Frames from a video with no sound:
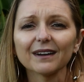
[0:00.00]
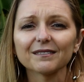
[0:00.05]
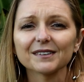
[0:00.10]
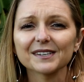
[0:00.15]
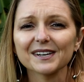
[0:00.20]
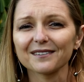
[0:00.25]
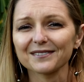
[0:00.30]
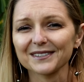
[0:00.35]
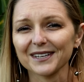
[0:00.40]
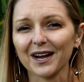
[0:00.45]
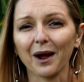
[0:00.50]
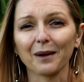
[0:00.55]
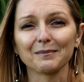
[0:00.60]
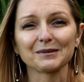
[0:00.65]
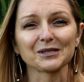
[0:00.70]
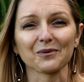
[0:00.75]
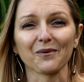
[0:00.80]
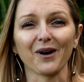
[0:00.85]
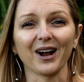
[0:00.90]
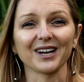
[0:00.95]
have enough time
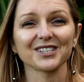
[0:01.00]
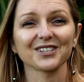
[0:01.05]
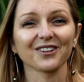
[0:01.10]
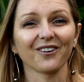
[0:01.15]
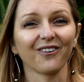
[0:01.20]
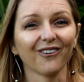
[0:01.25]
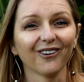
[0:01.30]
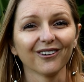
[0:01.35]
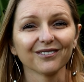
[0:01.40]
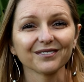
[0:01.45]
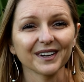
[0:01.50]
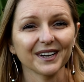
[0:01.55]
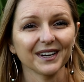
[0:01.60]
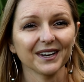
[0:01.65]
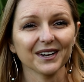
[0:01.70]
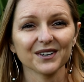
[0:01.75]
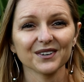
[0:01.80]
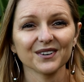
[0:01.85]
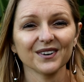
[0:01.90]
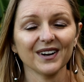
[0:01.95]
to watch the whole
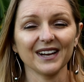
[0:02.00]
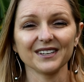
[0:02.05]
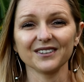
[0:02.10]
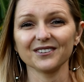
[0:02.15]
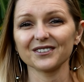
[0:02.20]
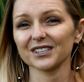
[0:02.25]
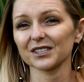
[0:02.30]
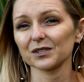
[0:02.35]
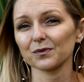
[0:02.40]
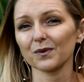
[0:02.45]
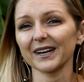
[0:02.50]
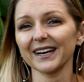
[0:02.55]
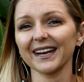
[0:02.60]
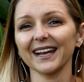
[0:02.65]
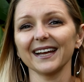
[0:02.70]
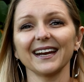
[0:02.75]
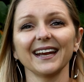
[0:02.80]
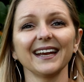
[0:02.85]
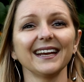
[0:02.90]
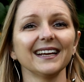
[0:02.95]
video and you just want to
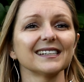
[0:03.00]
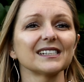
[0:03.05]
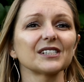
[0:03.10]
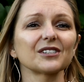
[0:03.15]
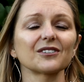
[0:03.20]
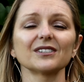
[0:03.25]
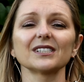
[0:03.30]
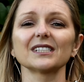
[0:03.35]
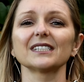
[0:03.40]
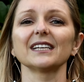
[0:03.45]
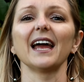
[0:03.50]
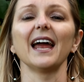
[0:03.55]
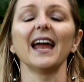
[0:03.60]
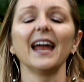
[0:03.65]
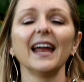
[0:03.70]
get answers to